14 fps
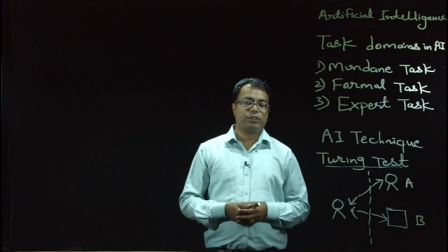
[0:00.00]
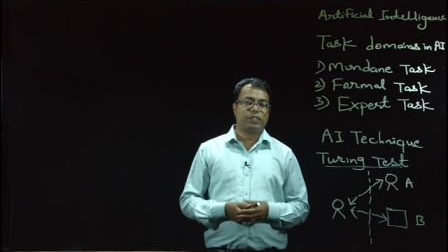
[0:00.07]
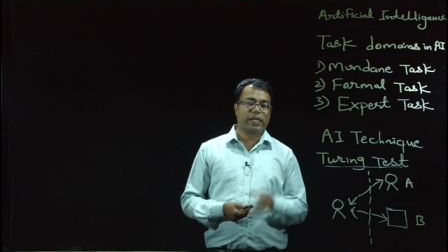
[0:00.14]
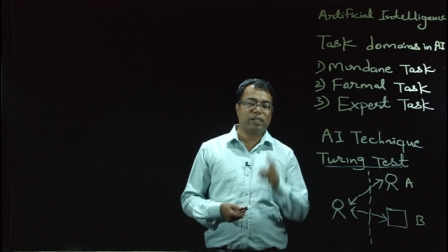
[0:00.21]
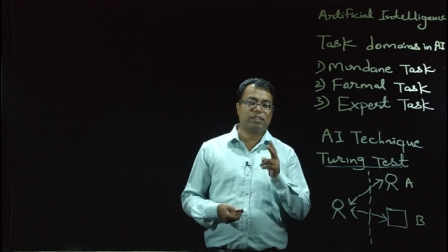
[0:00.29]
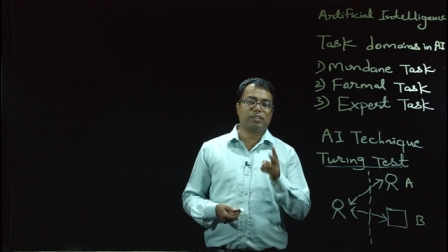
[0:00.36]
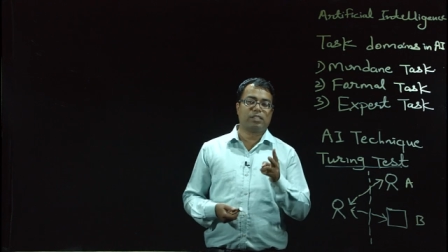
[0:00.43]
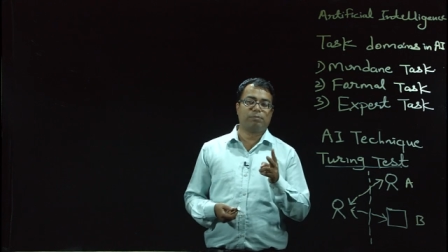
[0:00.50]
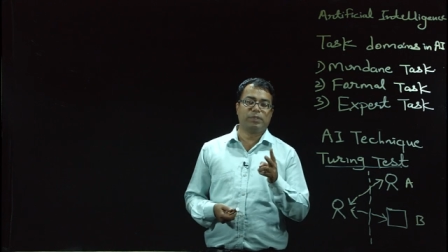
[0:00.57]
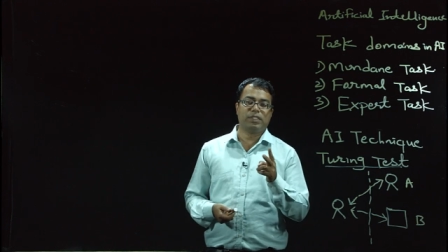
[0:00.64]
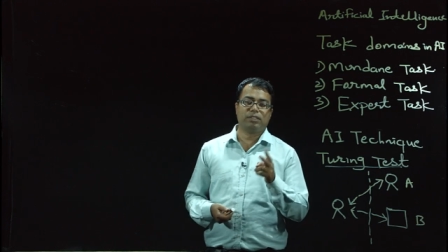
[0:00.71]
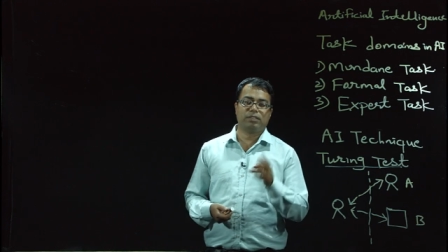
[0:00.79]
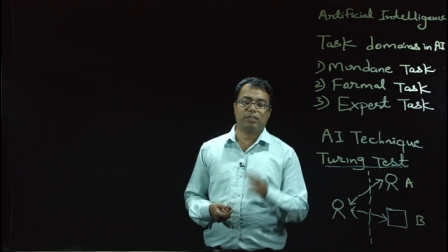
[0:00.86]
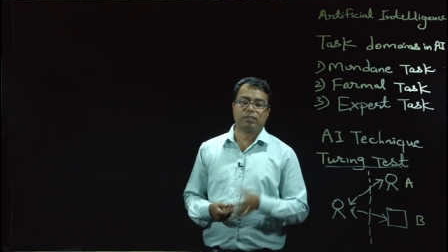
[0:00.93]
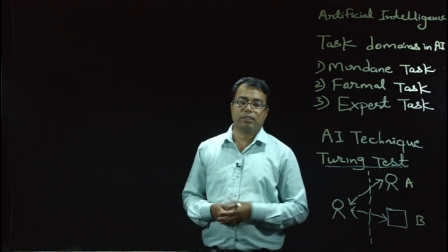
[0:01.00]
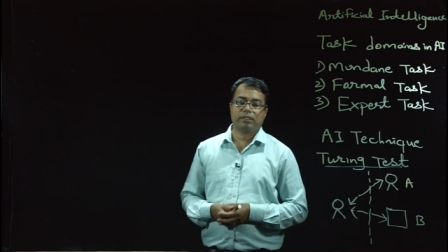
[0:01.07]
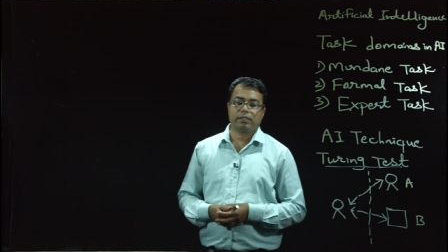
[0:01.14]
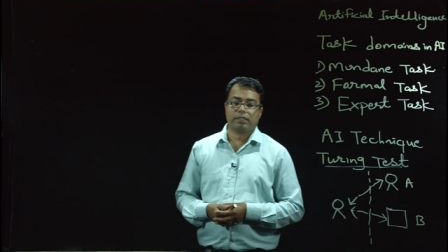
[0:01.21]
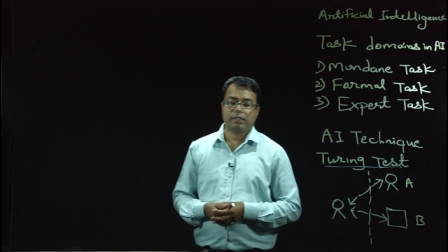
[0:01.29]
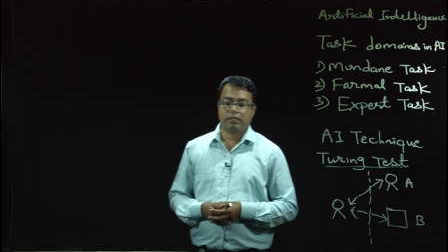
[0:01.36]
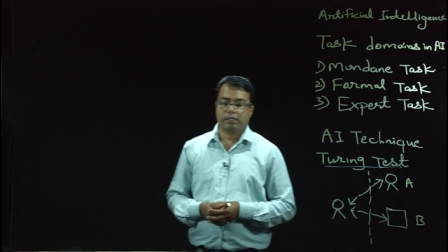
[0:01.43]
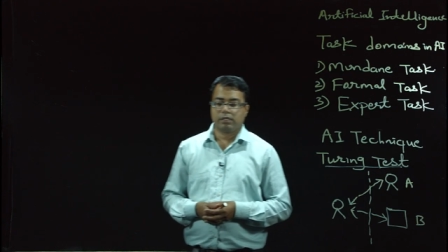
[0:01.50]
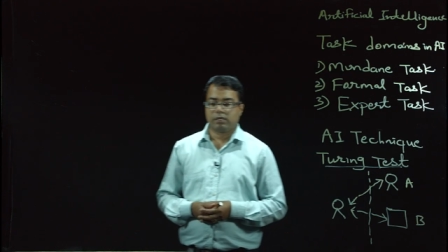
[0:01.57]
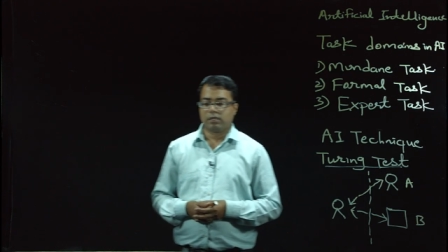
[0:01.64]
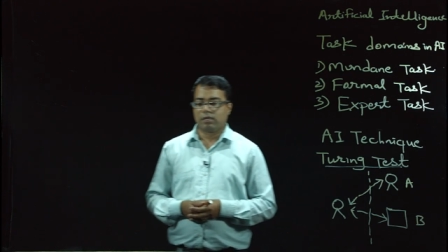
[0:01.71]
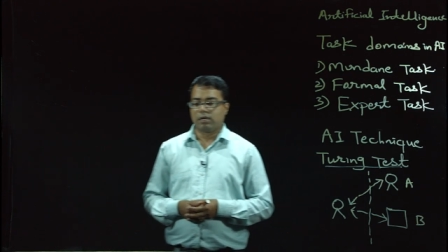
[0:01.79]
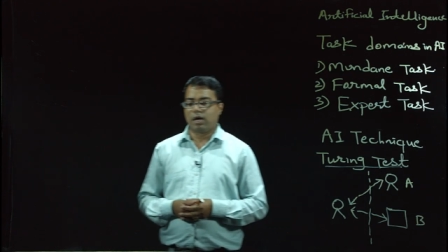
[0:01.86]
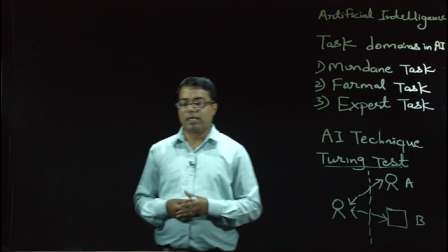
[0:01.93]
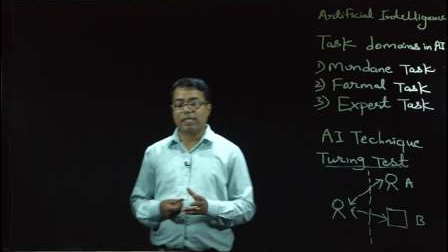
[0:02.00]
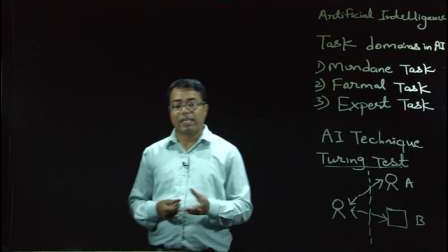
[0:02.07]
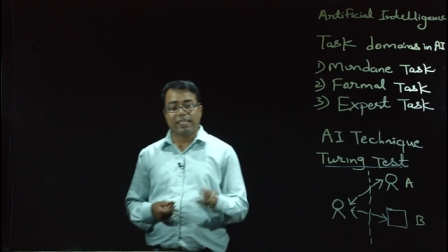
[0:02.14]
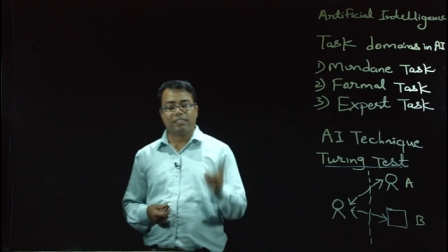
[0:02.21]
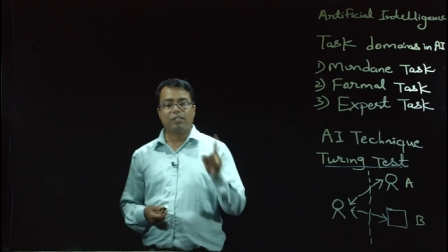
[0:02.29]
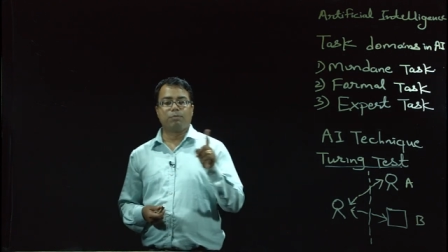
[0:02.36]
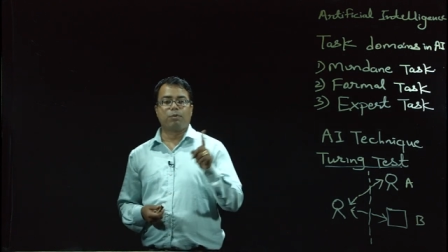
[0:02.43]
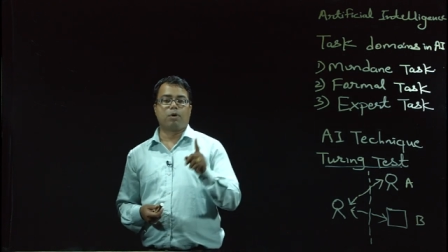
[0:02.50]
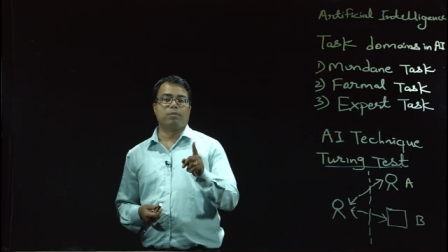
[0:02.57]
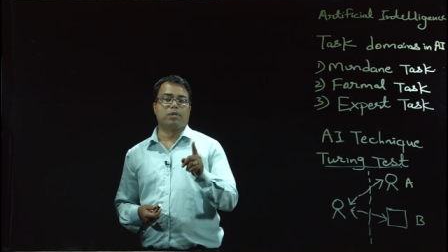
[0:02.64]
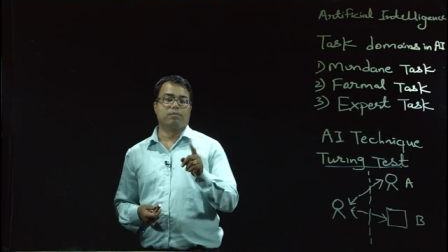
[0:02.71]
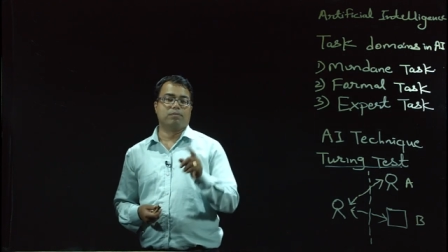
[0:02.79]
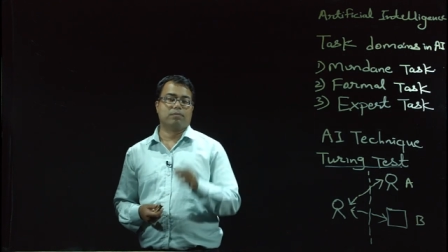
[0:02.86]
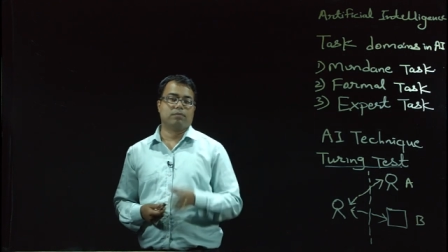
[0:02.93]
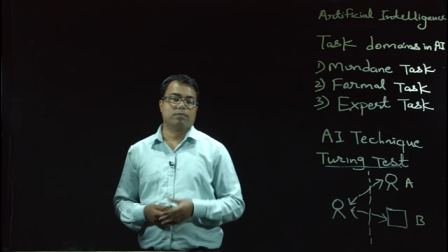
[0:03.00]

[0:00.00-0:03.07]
Second step is analyze the problem.